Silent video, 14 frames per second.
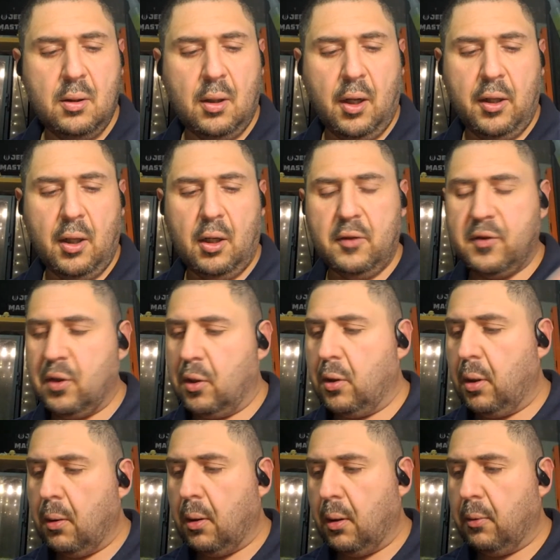Ayala
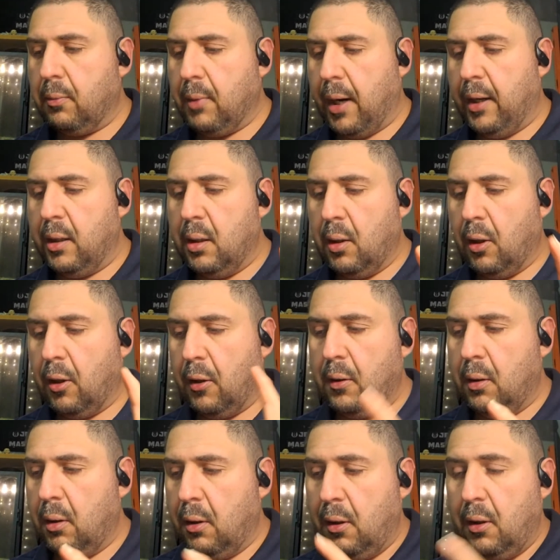Sakura, right?
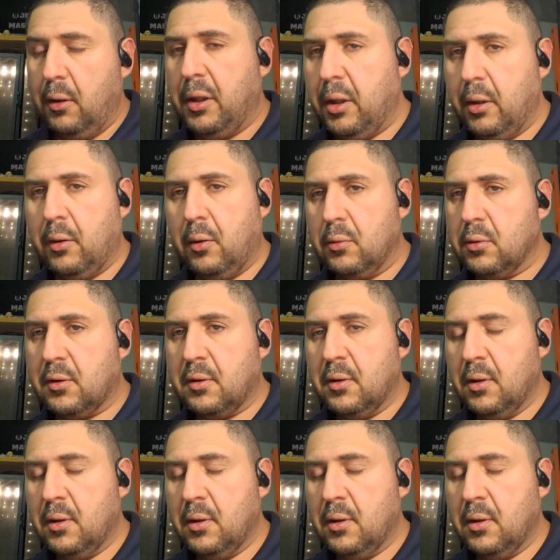Her hilt.